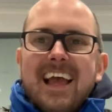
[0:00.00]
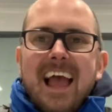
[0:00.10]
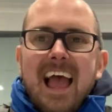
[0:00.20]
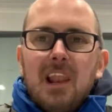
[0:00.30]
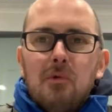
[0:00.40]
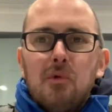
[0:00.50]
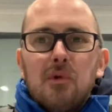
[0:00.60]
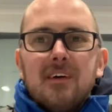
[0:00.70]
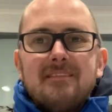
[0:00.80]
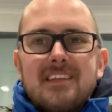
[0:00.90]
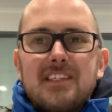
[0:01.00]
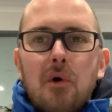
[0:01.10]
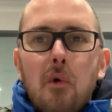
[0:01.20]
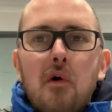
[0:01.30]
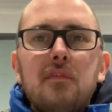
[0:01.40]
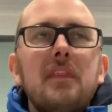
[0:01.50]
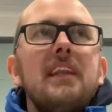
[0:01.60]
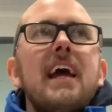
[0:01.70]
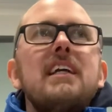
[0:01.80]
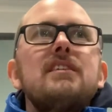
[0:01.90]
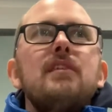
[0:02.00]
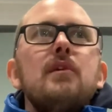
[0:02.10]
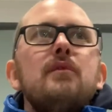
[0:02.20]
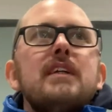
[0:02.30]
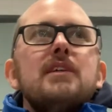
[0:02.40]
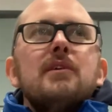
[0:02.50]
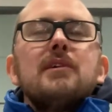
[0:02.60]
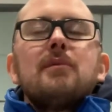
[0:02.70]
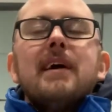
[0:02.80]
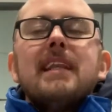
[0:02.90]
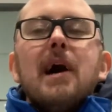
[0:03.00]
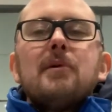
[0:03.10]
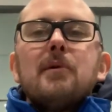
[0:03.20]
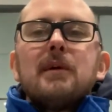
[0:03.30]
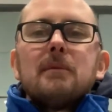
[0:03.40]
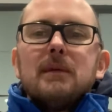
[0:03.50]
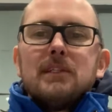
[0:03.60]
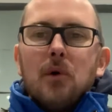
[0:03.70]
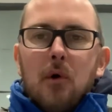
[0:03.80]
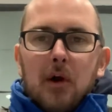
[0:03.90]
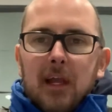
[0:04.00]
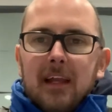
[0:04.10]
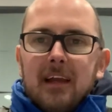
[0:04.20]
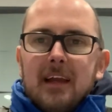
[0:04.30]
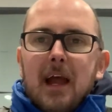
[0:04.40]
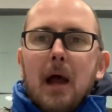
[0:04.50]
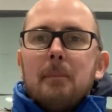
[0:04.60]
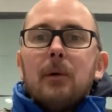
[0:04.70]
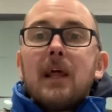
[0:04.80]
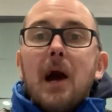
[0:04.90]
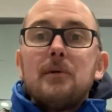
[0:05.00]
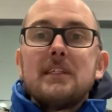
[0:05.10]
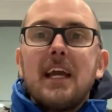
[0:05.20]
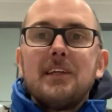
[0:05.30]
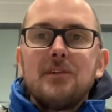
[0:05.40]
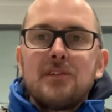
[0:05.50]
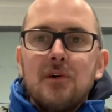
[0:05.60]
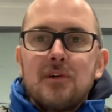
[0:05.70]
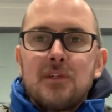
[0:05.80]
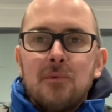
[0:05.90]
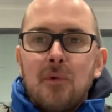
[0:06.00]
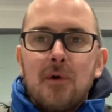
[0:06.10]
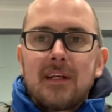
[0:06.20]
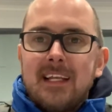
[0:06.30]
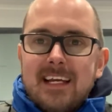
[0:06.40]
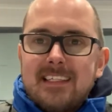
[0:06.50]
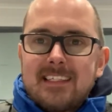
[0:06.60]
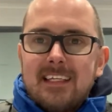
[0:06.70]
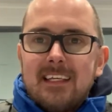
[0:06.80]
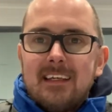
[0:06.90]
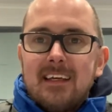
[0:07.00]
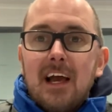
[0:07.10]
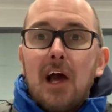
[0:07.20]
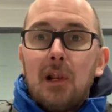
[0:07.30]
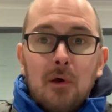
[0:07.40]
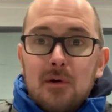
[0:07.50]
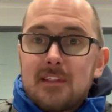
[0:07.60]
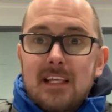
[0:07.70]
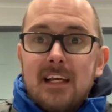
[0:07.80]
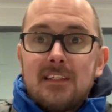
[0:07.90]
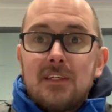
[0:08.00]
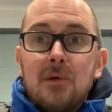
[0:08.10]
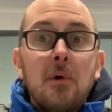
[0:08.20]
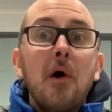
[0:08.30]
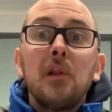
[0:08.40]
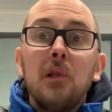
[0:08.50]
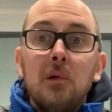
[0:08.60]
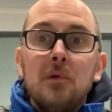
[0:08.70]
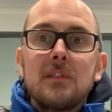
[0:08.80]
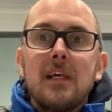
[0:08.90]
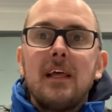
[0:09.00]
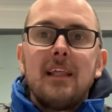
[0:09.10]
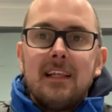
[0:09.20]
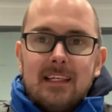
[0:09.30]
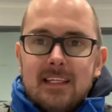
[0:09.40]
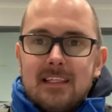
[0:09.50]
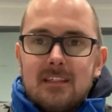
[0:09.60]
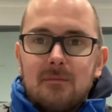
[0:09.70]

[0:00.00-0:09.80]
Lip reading: Hello! So over the next few videos, we're now going to be talking about how to get your dog to walk nicely alongside you on a loose lead.